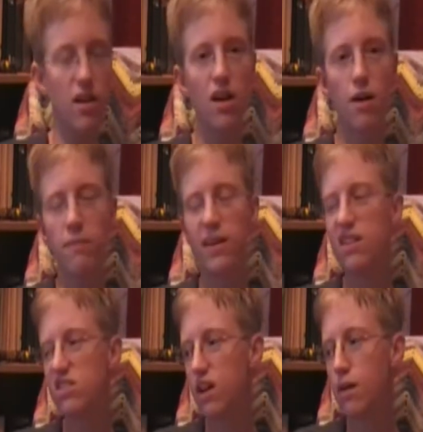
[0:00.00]
oh
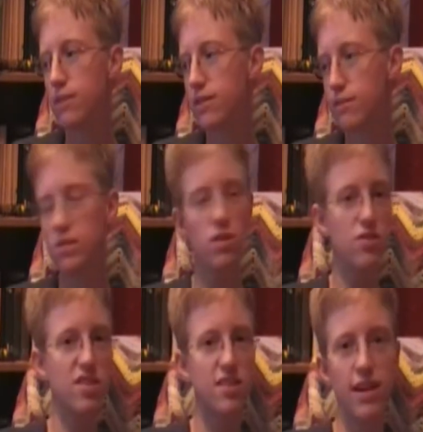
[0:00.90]
man, zombies, I'm so
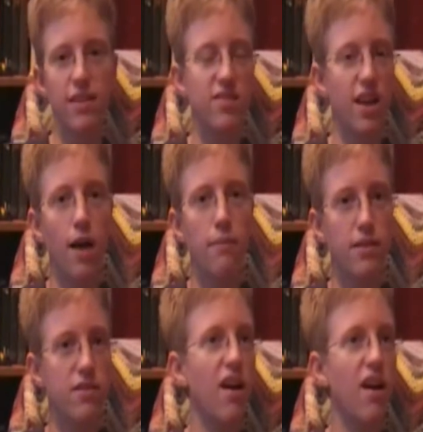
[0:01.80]
sick of zombies.